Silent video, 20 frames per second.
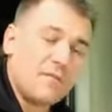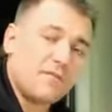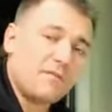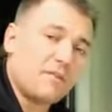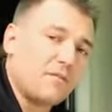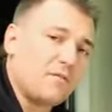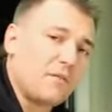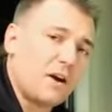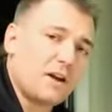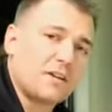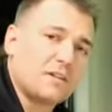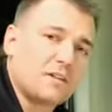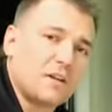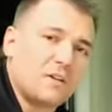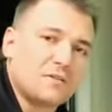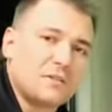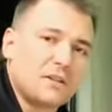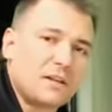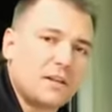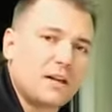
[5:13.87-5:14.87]
If you find
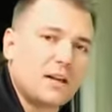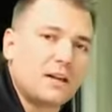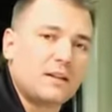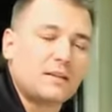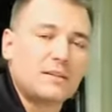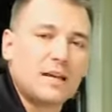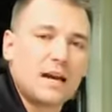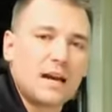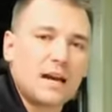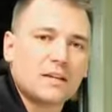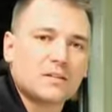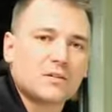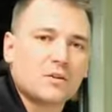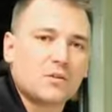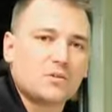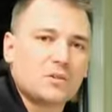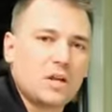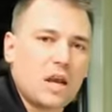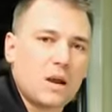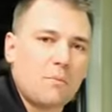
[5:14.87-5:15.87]
yourself seated at a desk
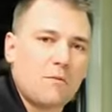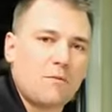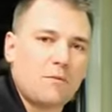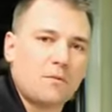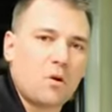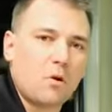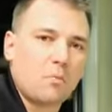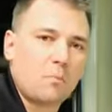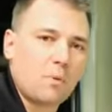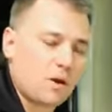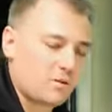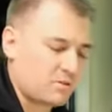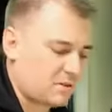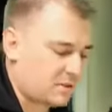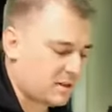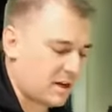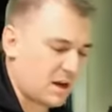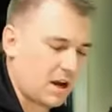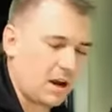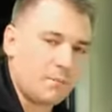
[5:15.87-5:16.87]
or a table for long periods
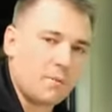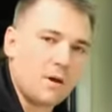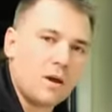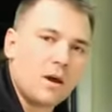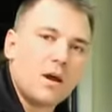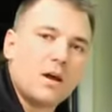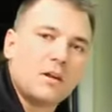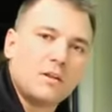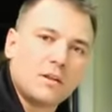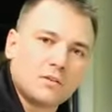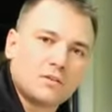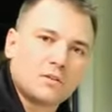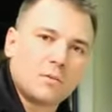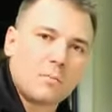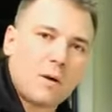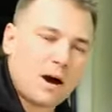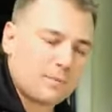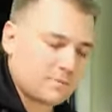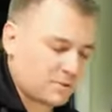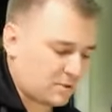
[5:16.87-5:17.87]
of time, there's
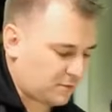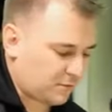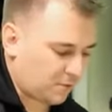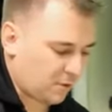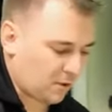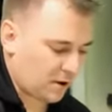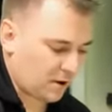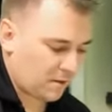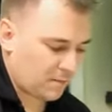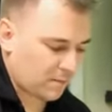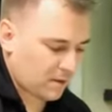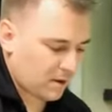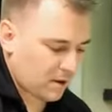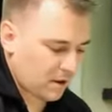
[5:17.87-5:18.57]
some options for you.